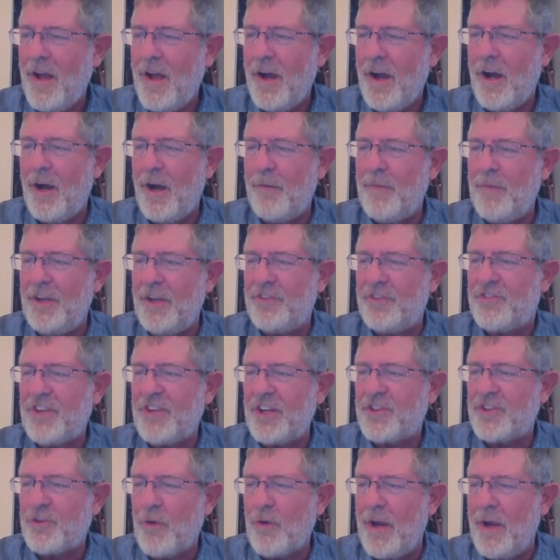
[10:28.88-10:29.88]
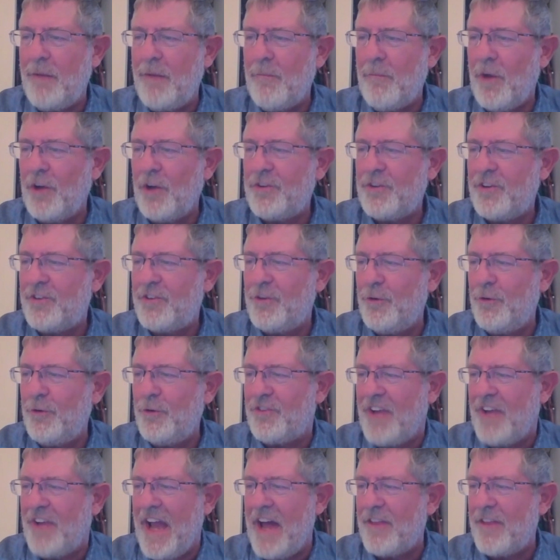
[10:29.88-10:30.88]
And such great multitudes
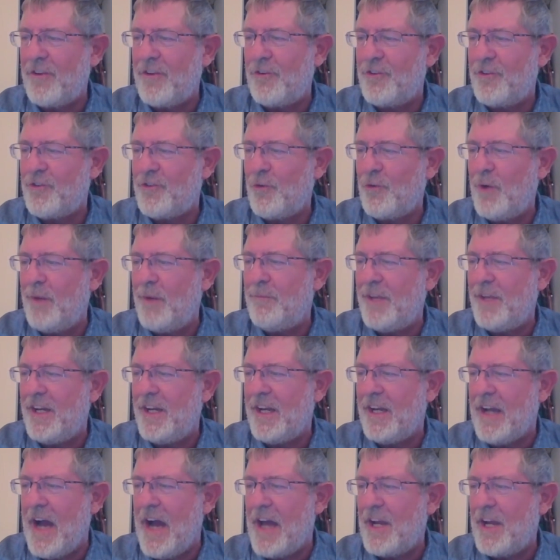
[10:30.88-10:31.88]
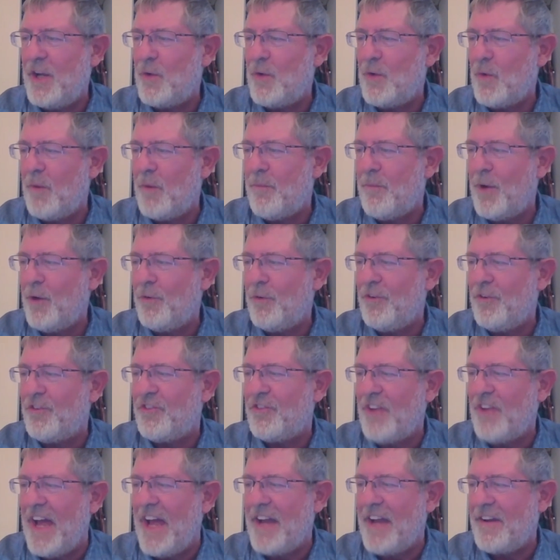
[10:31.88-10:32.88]
gathered to him that he got into a boat and
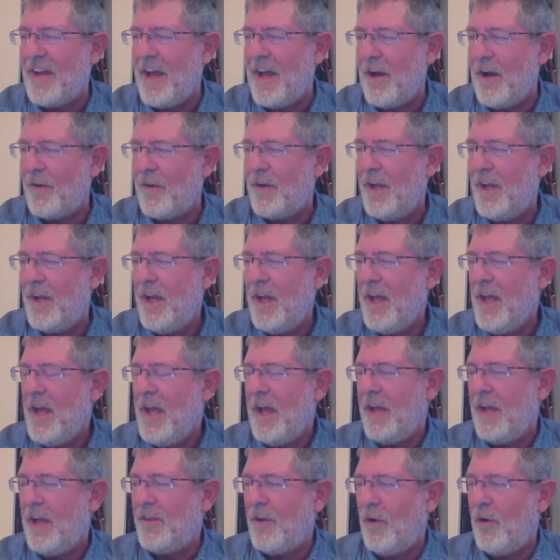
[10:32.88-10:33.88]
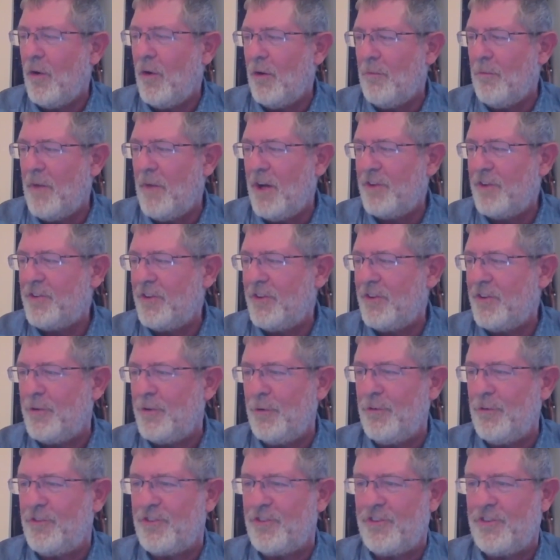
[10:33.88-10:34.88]
sat down, and the whole
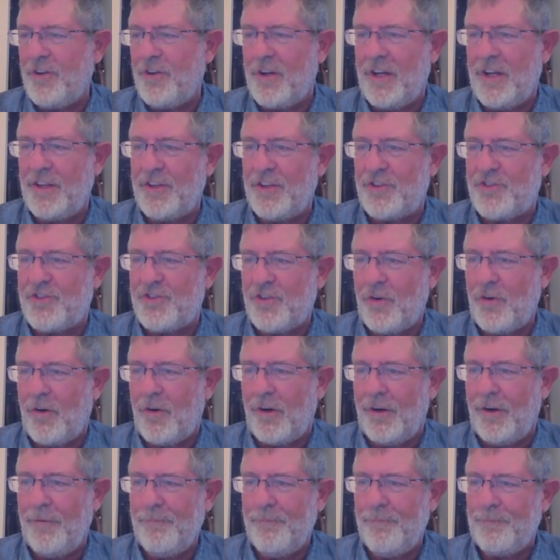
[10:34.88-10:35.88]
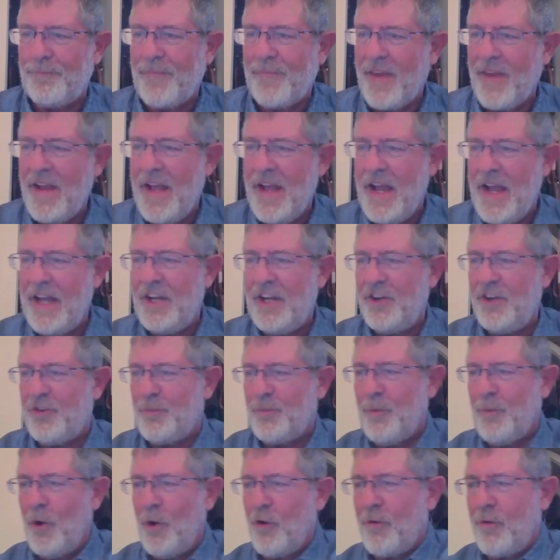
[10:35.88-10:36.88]
multitude stood on the shore. And he
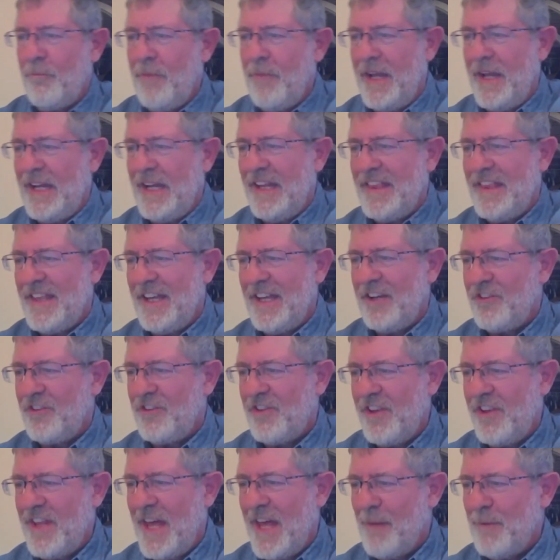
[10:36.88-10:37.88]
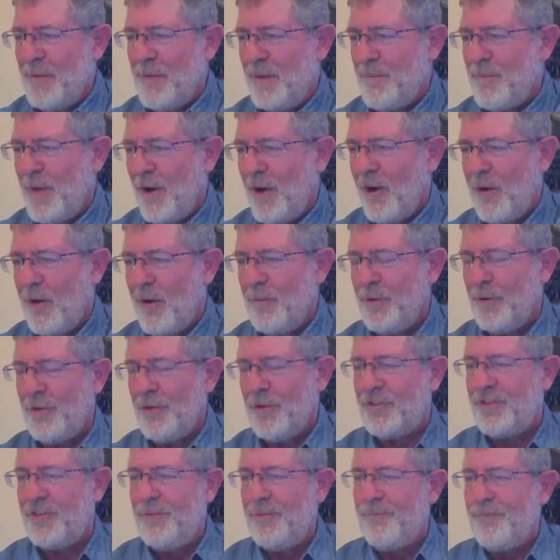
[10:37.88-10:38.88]
spoke many things to them in
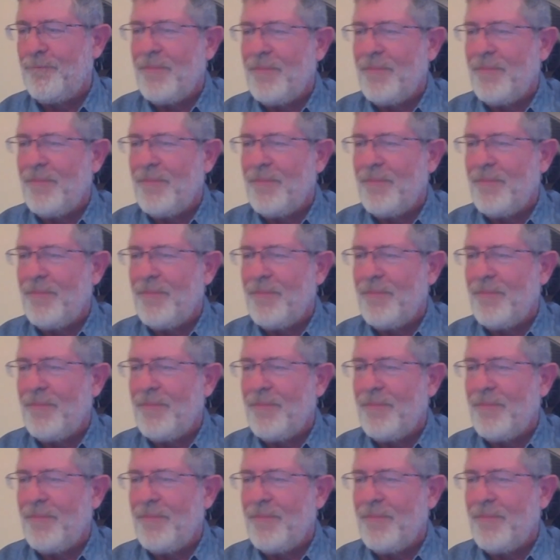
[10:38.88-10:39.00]
parables.